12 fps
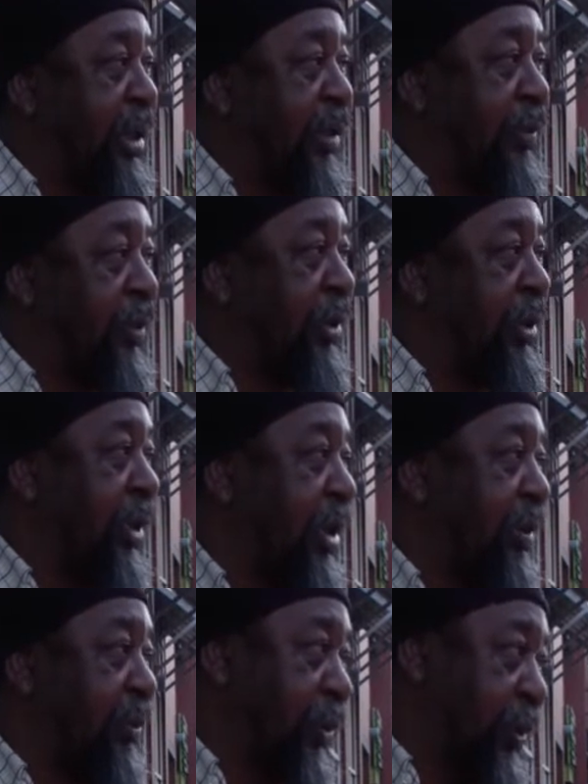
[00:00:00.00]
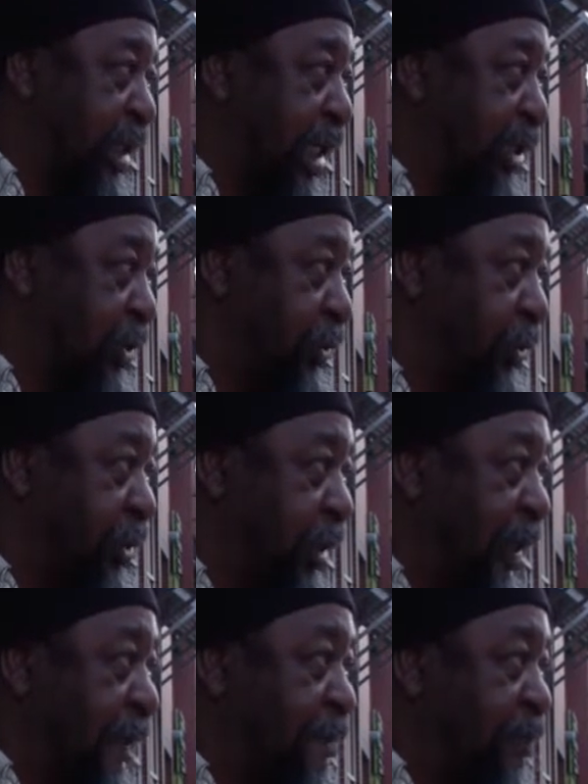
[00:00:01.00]
looking more dark, more like you
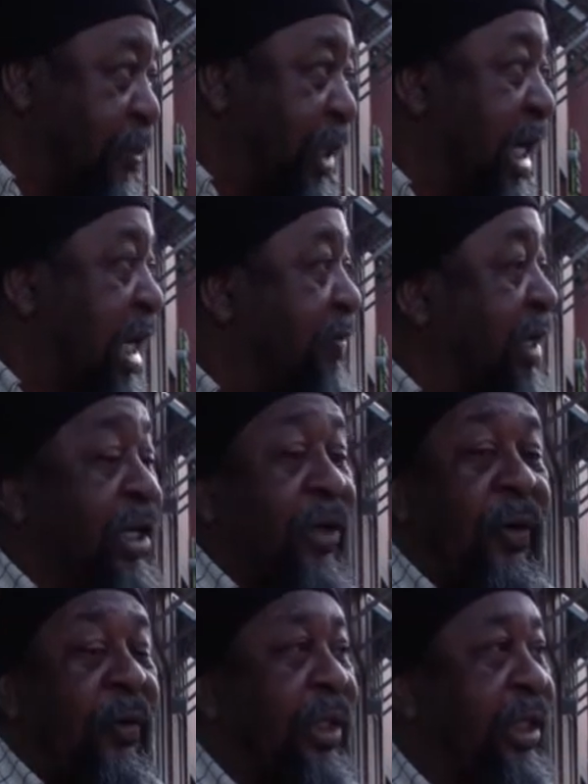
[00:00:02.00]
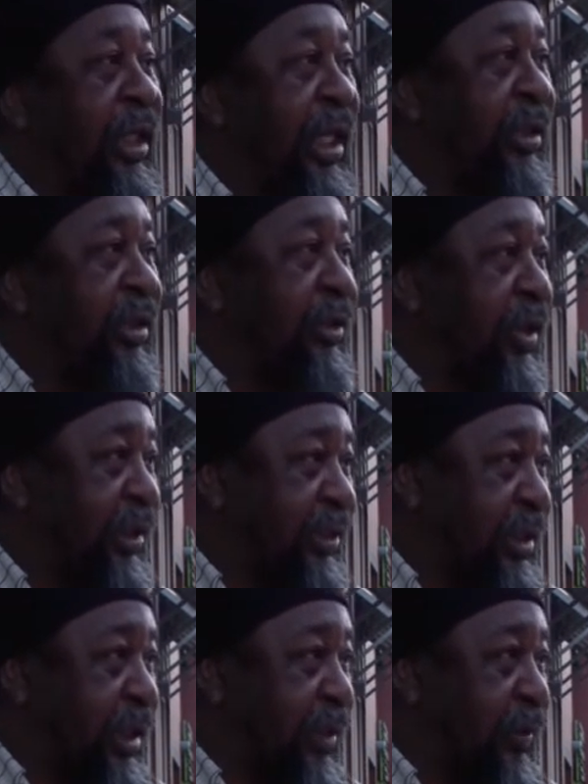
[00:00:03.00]
then if he go with another dark
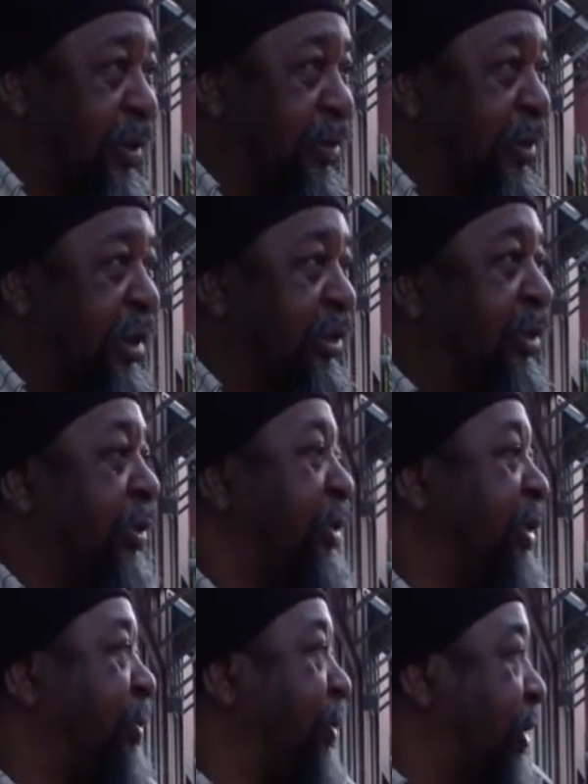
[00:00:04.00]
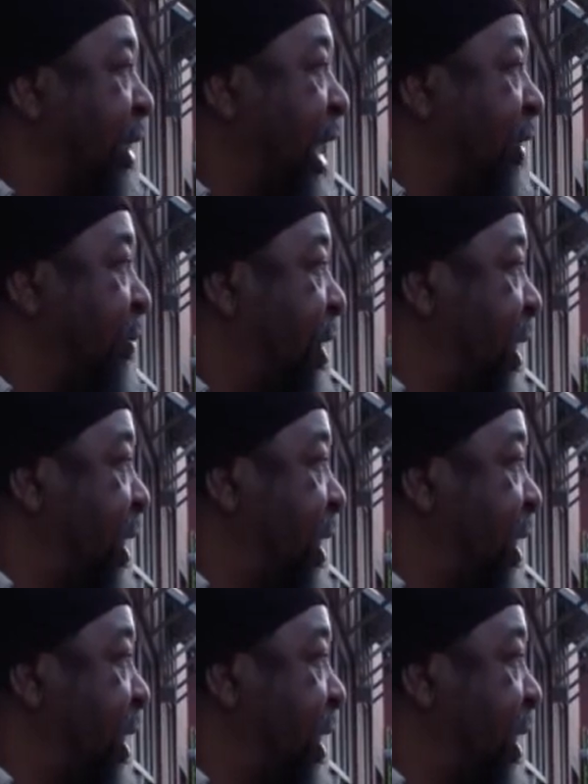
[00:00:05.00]
skinned woman, it's gonna look more like